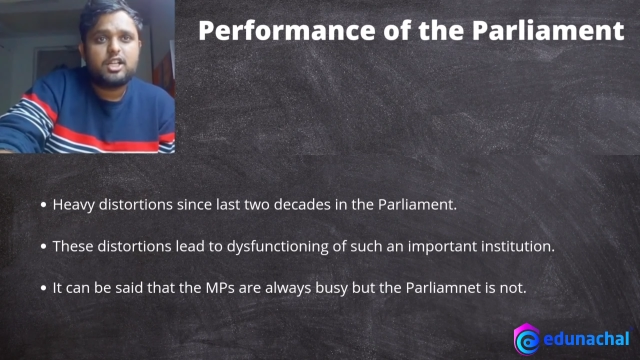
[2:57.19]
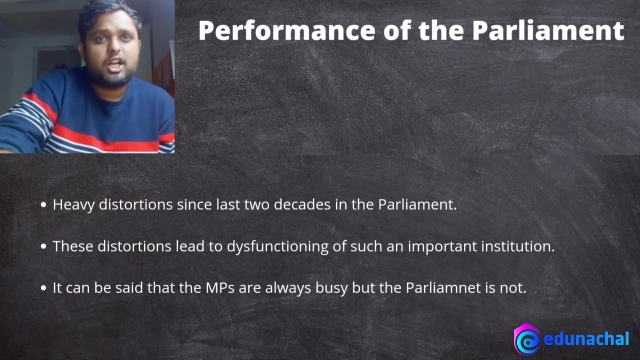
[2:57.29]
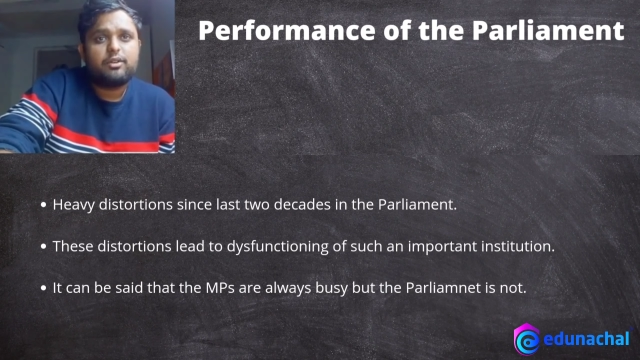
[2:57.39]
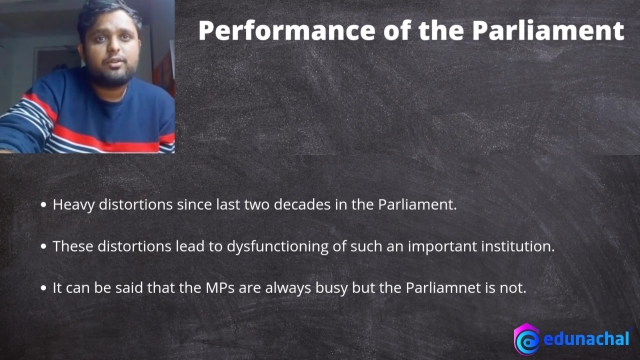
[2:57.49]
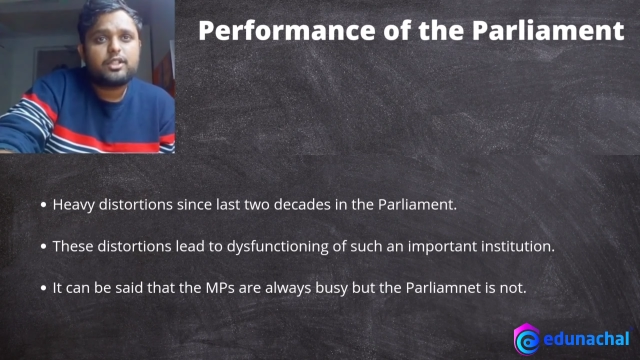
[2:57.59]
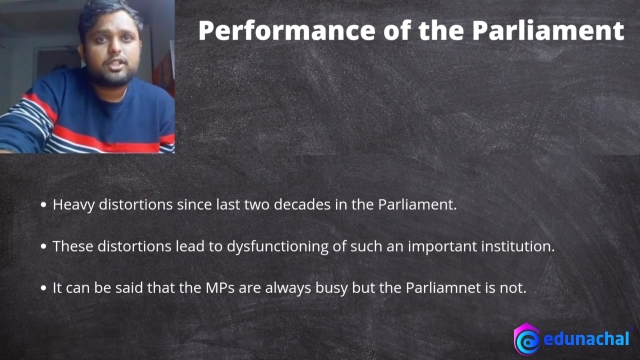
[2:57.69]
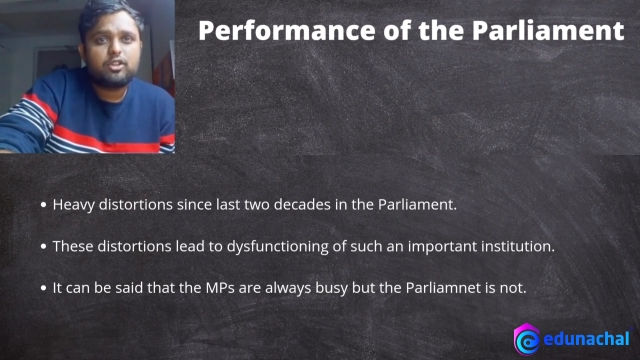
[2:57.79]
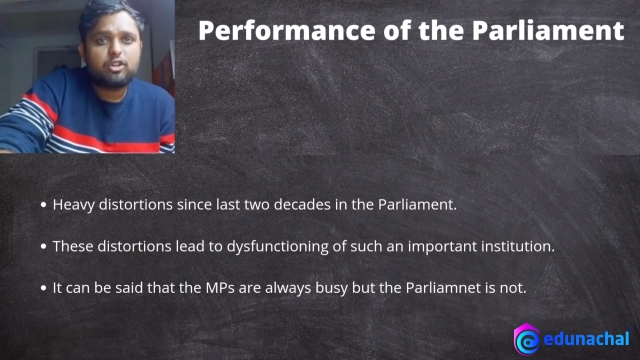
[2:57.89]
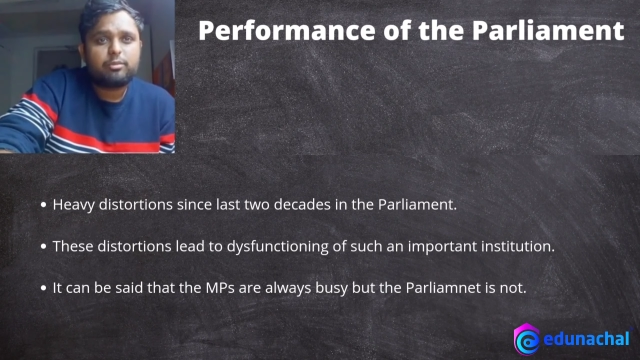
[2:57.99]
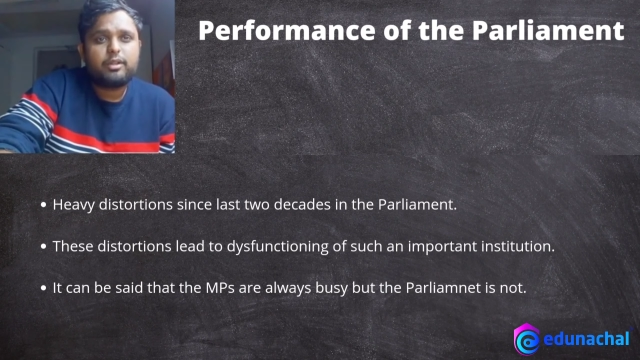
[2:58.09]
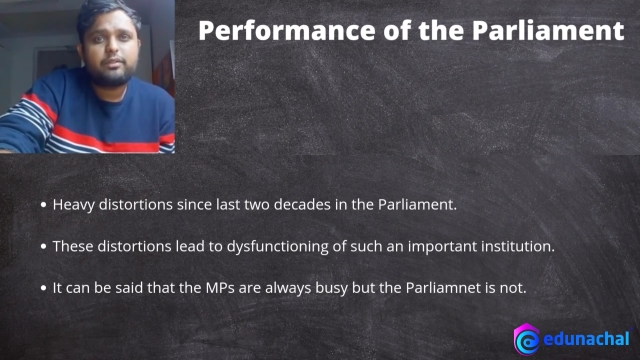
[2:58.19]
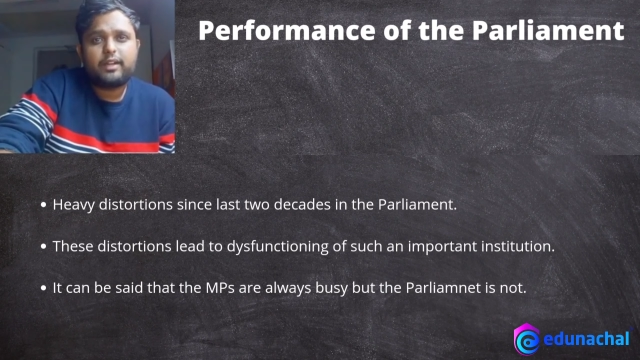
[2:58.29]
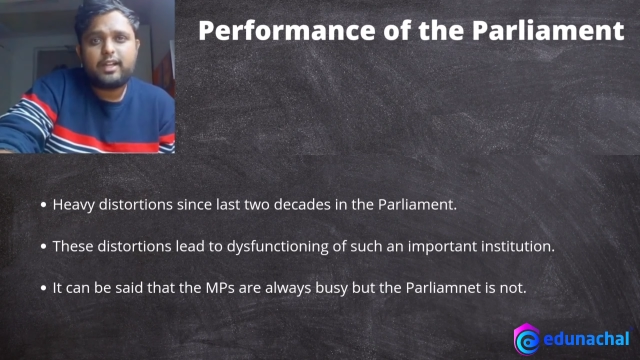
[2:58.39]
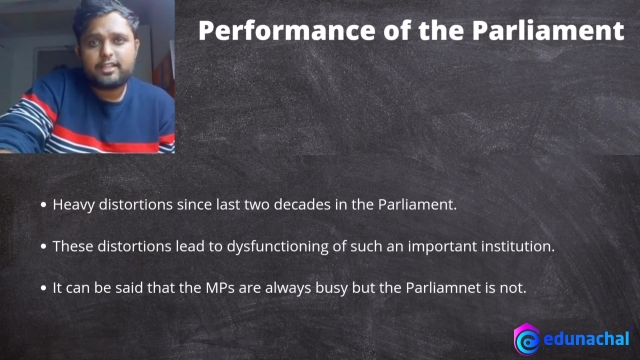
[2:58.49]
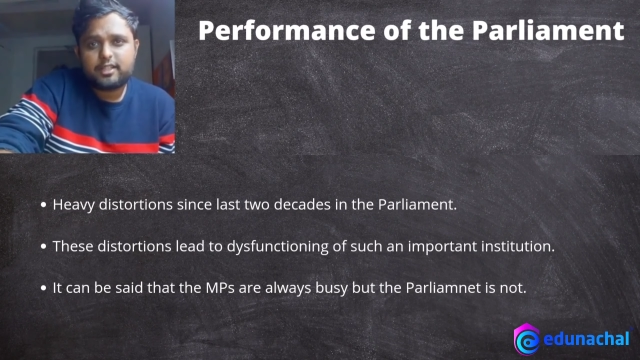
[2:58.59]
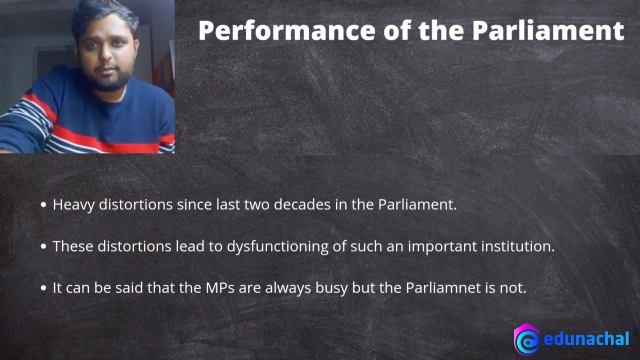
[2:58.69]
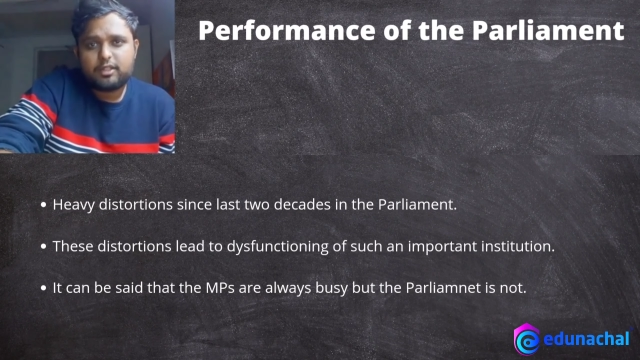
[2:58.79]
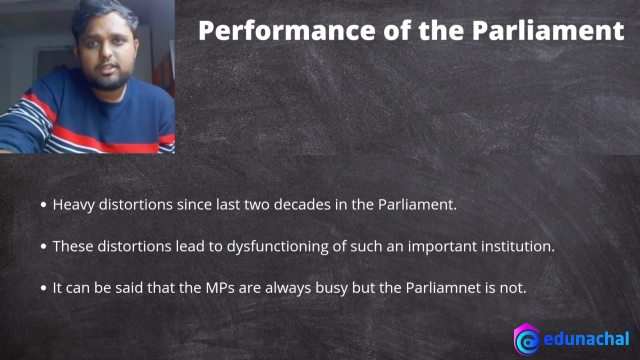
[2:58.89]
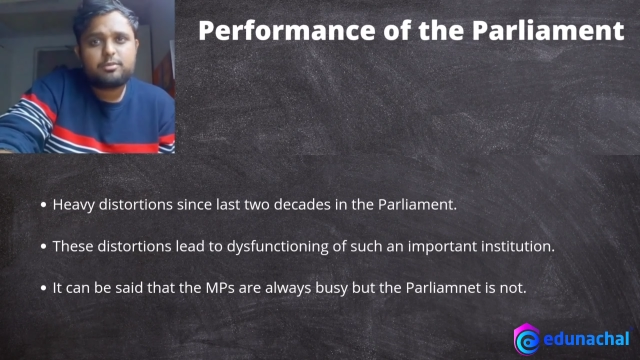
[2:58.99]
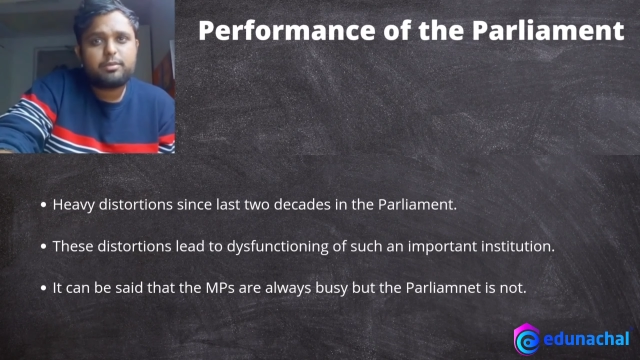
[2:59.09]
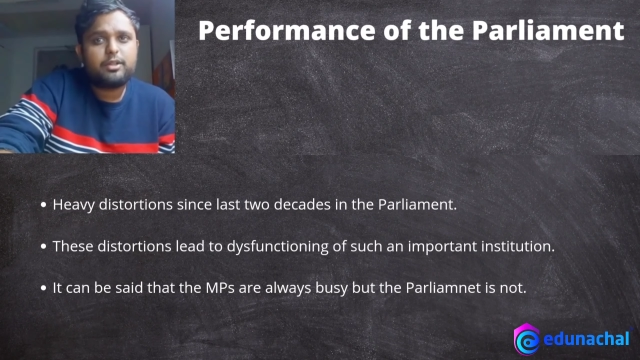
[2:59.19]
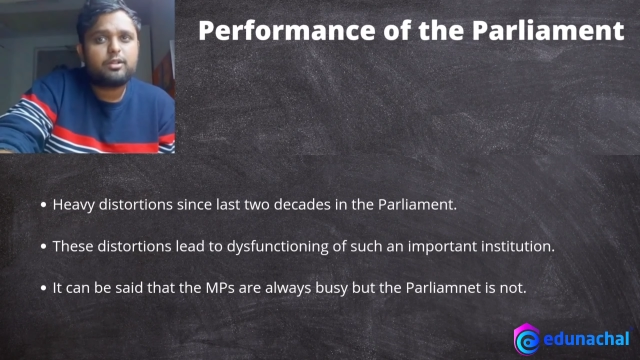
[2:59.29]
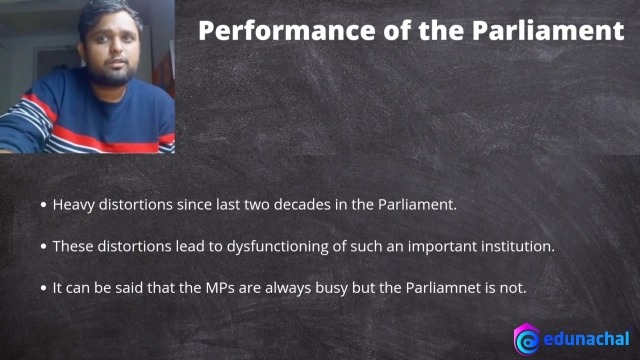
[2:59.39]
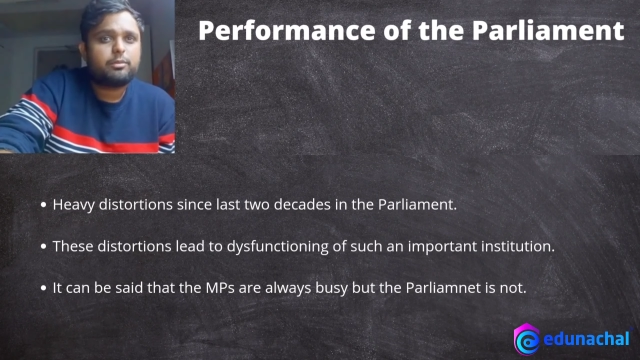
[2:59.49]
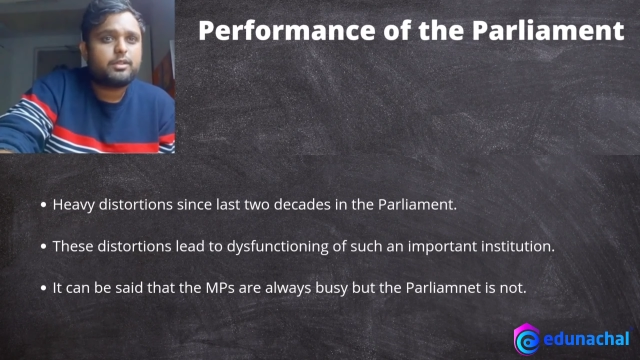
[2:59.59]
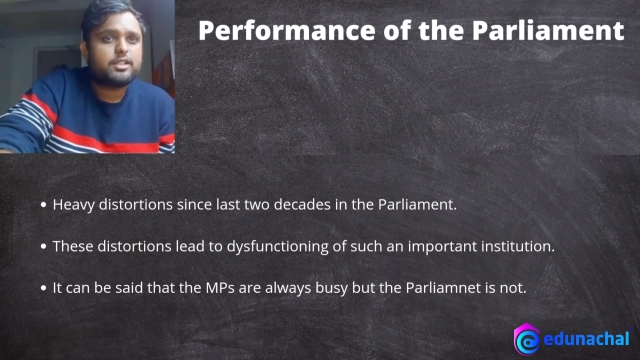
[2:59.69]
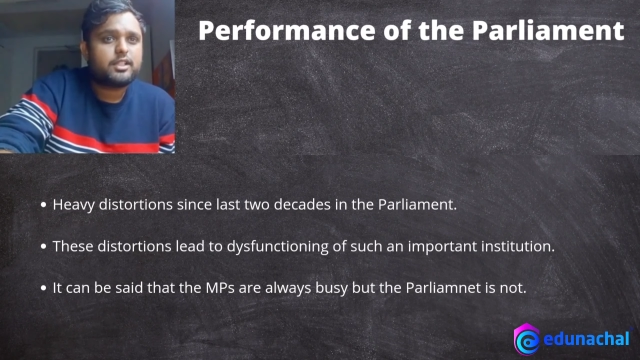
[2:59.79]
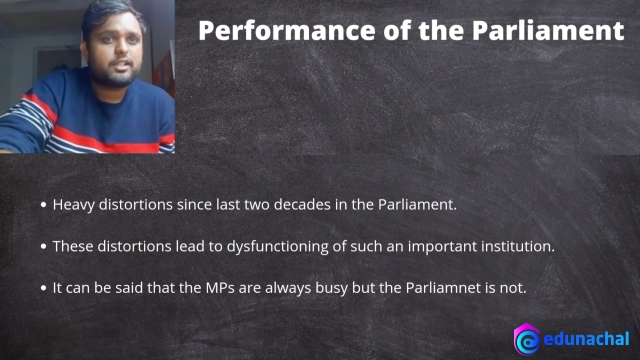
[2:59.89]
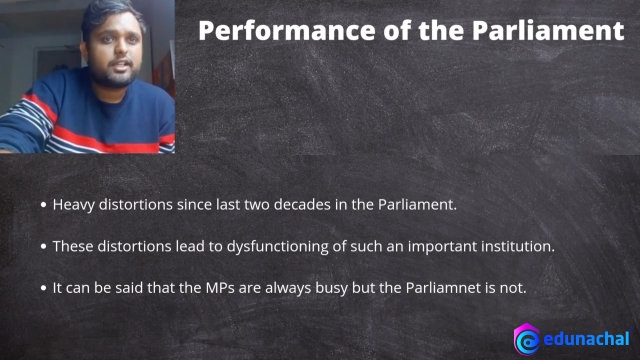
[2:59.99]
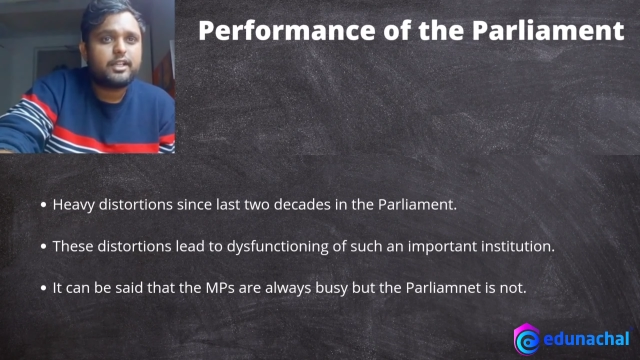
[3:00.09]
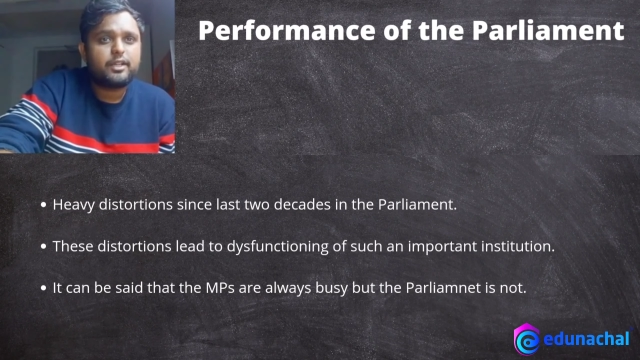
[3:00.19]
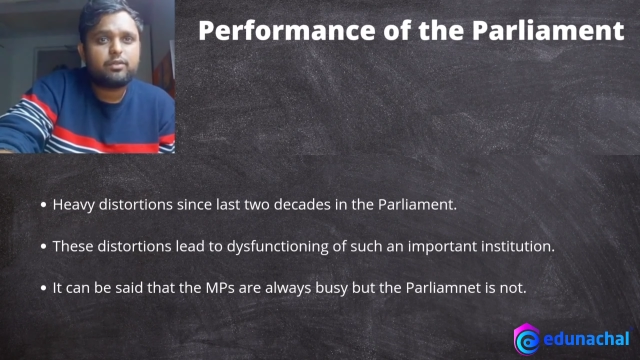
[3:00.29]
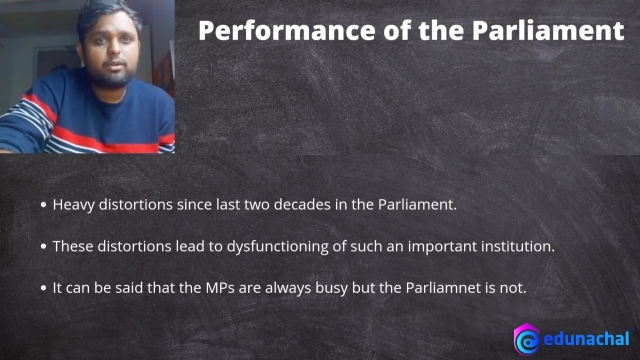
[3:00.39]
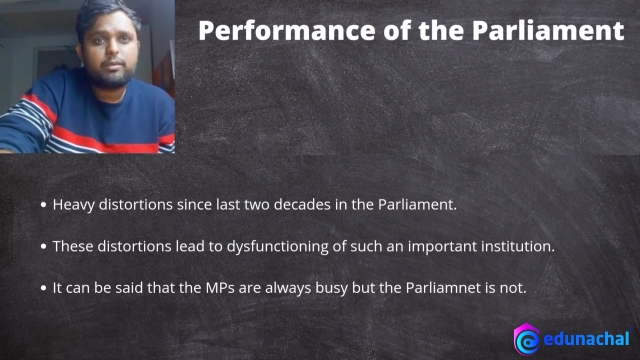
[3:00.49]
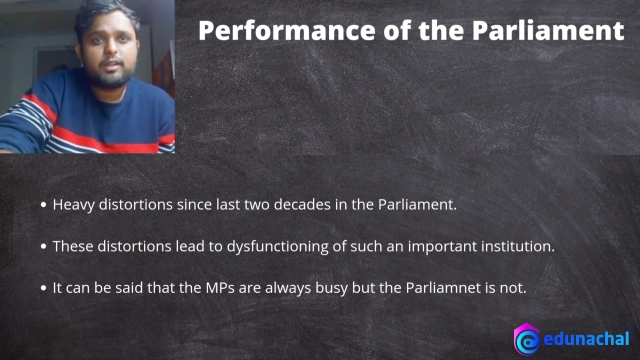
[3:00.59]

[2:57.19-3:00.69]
However, the government, while accepting the spirit of the bill, said that it would be